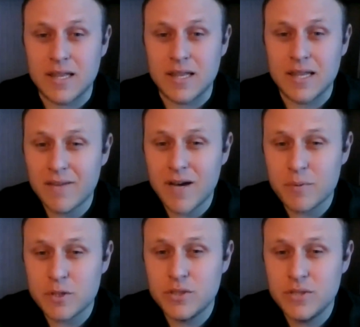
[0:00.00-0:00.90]
there's like a
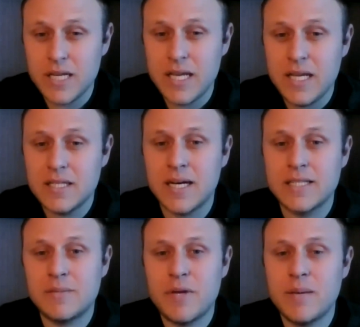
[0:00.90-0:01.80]
lot of
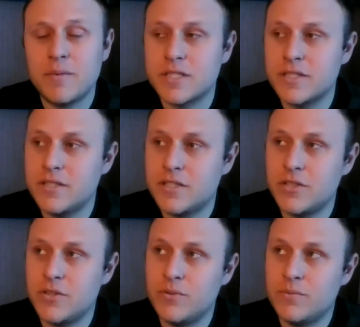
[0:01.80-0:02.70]
opportunity to be able
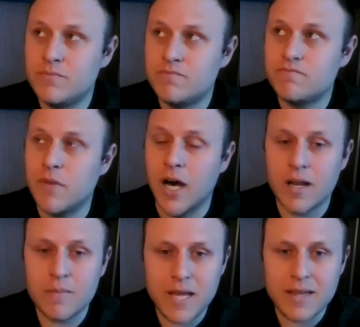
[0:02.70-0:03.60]
to
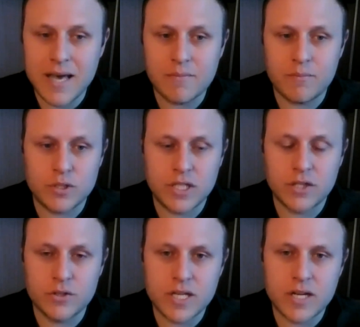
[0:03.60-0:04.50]
automate
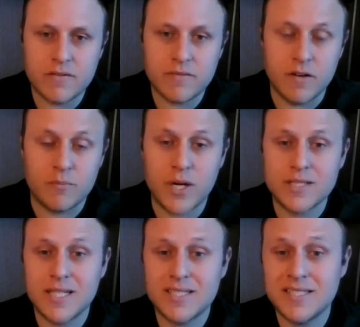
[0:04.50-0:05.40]
that particular set of
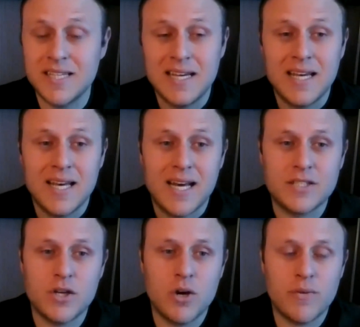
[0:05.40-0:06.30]
processes.
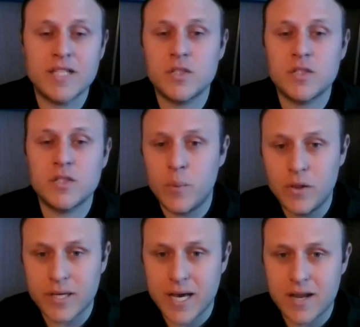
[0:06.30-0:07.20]
And so that's
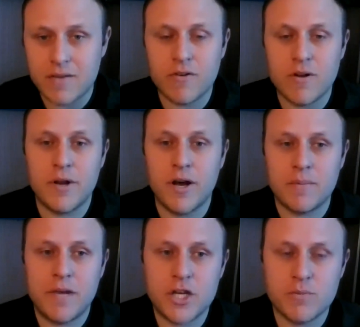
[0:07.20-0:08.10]
the way we look at it
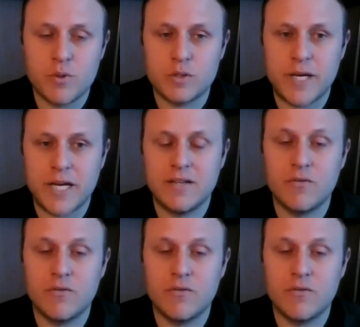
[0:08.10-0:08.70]
from an automation